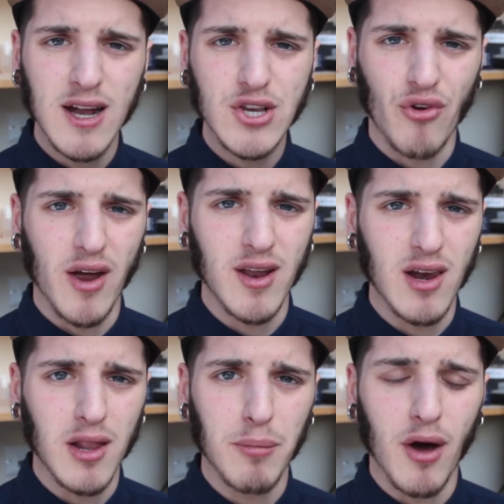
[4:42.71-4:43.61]
trying it a
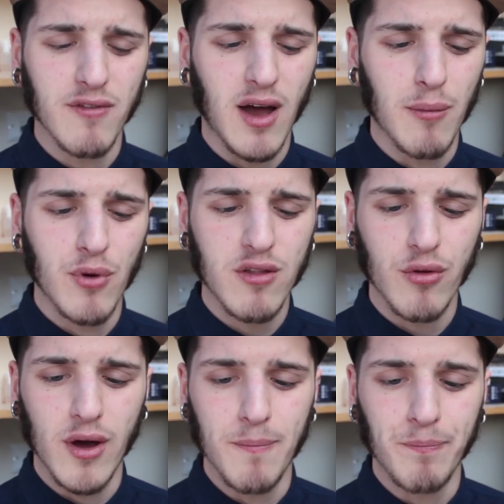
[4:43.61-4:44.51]
little bit off camera,
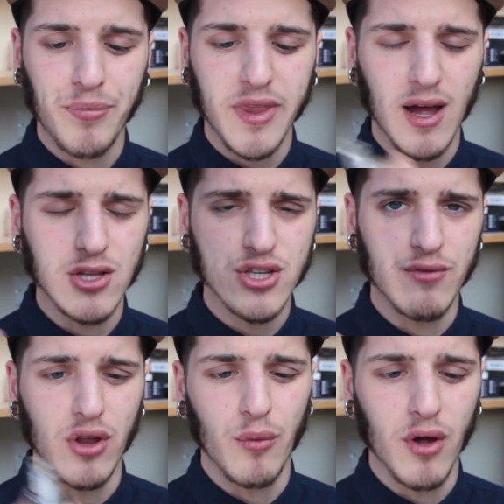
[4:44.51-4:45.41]
so I'll just
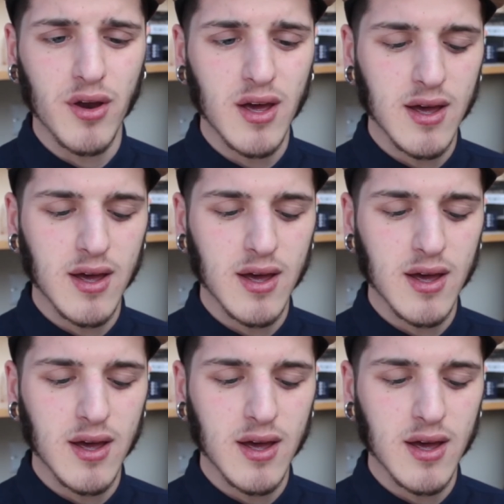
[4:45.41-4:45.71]
have another one,